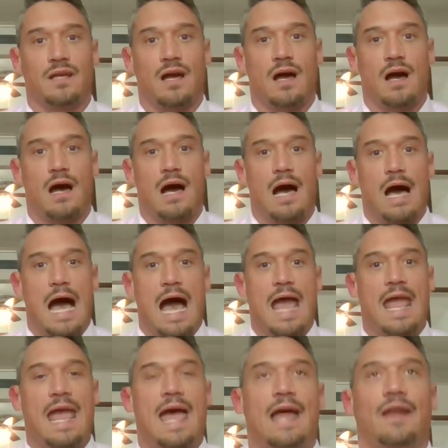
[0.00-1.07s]

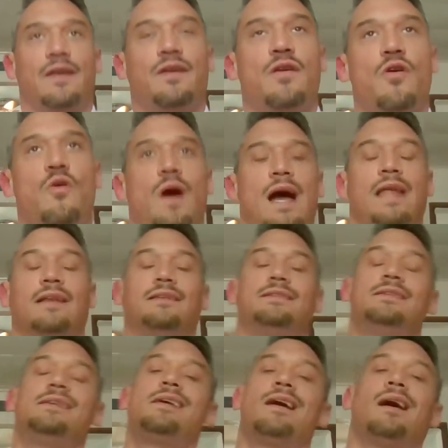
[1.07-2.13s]
I had no
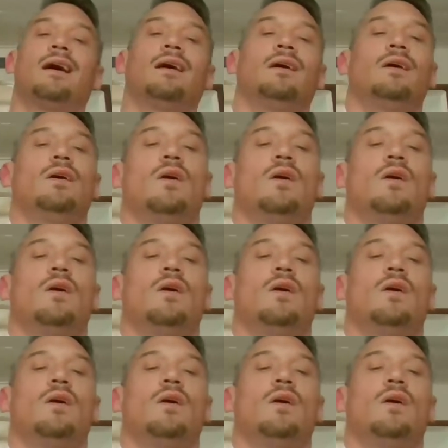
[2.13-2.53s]
idea